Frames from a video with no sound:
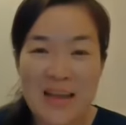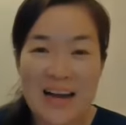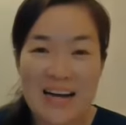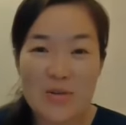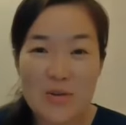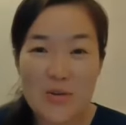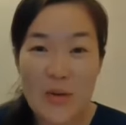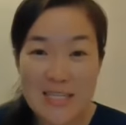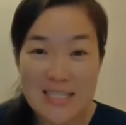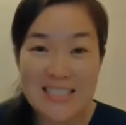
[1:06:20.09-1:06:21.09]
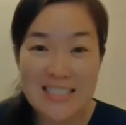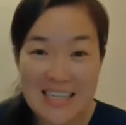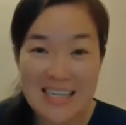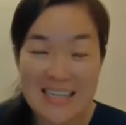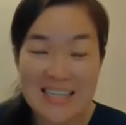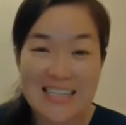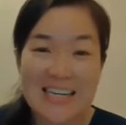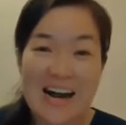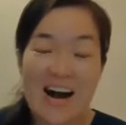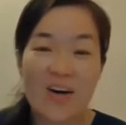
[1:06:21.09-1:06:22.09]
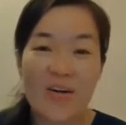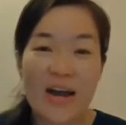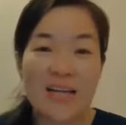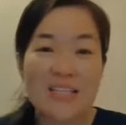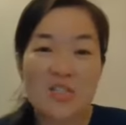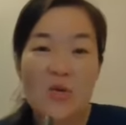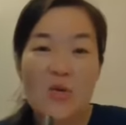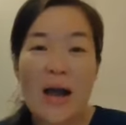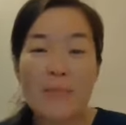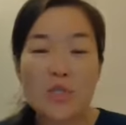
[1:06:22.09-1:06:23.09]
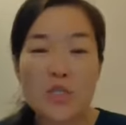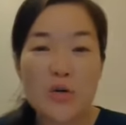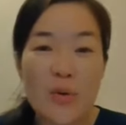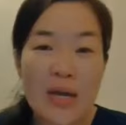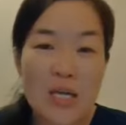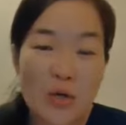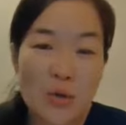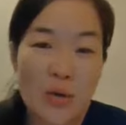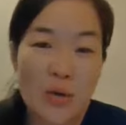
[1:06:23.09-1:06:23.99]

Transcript: A good questions here. All right, so I'm showing you